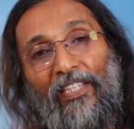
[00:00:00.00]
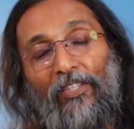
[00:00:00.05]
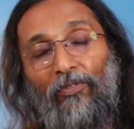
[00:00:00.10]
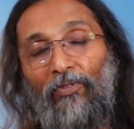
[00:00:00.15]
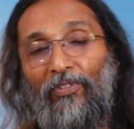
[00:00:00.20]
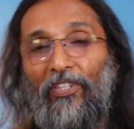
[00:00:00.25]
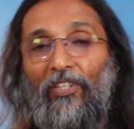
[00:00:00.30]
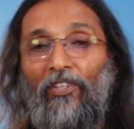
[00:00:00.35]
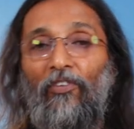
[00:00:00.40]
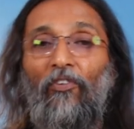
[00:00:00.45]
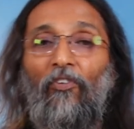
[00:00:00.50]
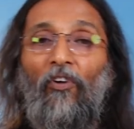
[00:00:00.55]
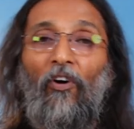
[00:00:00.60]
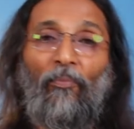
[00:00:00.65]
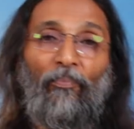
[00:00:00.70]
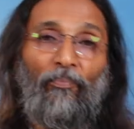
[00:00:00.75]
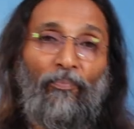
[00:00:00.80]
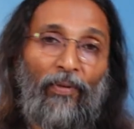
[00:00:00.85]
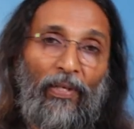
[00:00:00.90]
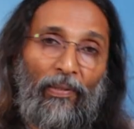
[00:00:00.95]
it was a
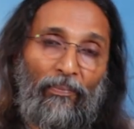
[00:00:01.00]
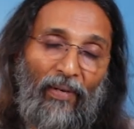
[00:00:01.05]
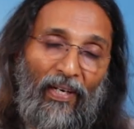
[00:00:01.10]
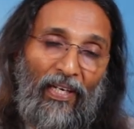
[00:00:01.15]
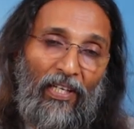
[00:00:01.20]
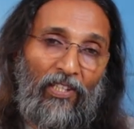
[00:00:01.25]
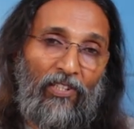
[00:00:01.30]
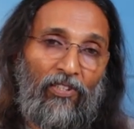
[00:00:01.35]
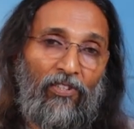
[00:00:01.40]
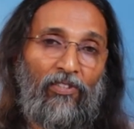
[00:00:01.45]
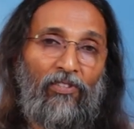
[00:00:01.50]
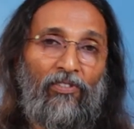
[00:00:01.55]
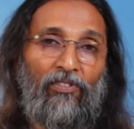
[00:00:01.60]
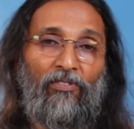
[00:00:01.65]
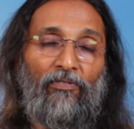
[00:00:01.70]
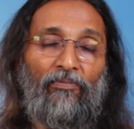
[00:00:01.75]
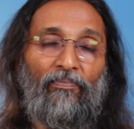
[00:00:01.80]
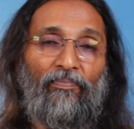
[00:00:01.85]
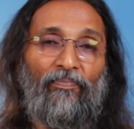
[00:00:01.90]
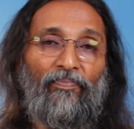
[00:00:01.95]
compromise.